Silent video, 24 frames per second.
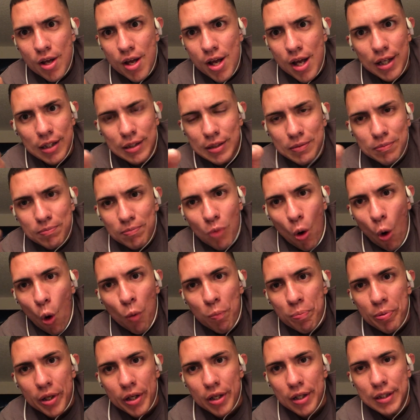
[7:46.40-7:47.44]
it's
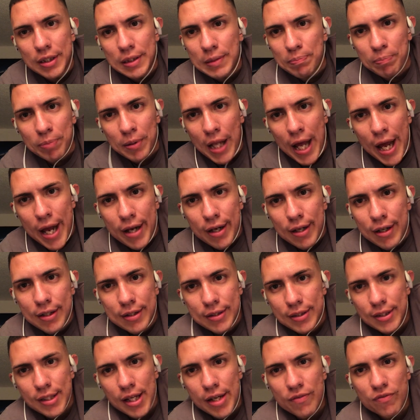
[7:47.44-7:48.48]
open, it's blank,
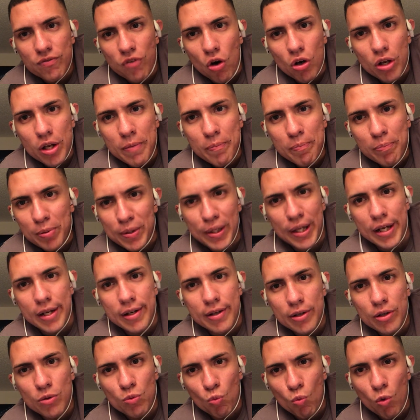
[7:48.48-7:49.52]
it's like fucking
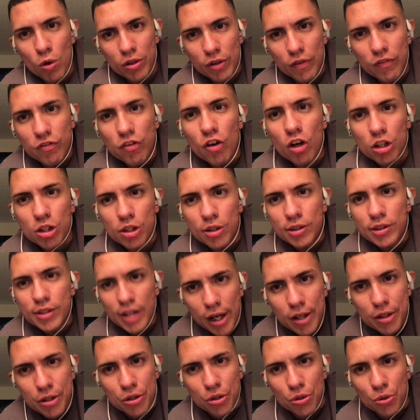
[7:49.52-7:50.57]
blatant what the fuck they're
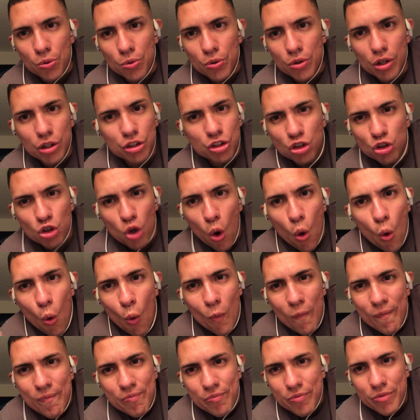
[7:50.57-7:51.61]
telling you. There's
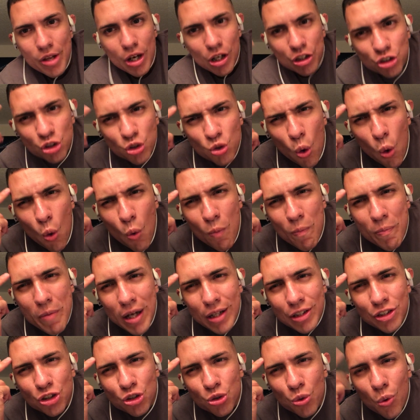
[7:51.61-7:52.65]
no there's no
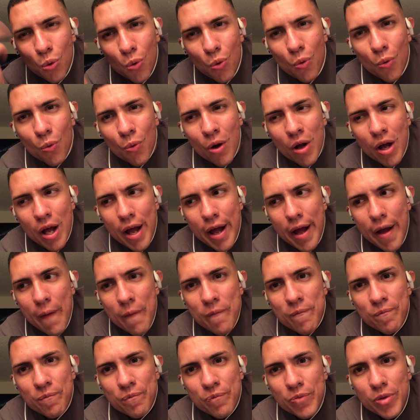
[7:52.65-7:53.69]
mental
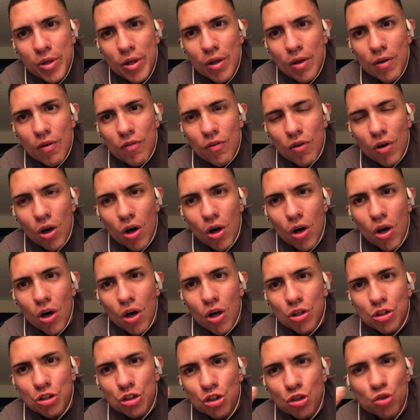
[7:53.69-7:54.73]
uh,
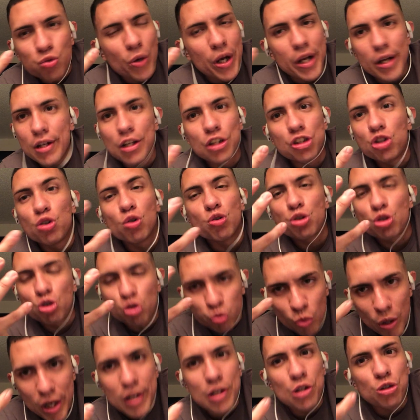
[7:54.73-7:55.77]
uh, strain. There's no
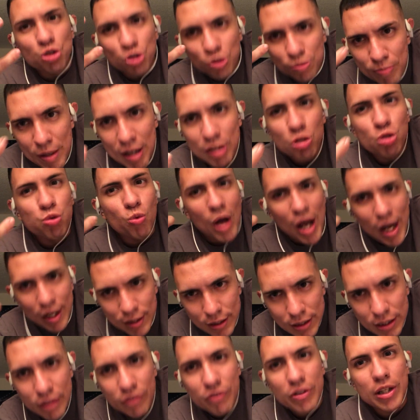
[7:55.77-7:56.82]
strenuous mental
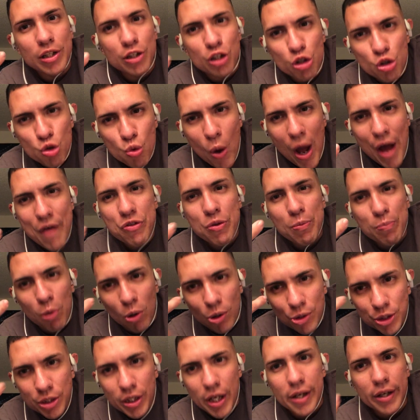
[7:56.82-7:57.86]
activity that you have to
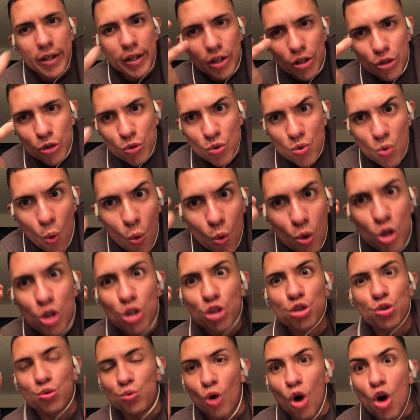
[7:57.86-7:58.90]
partake in in order
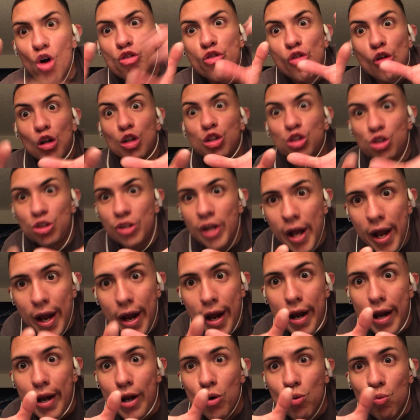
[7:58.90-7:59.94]
to
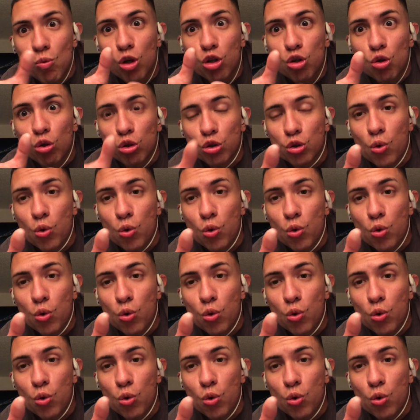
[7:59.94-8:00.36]
understand what those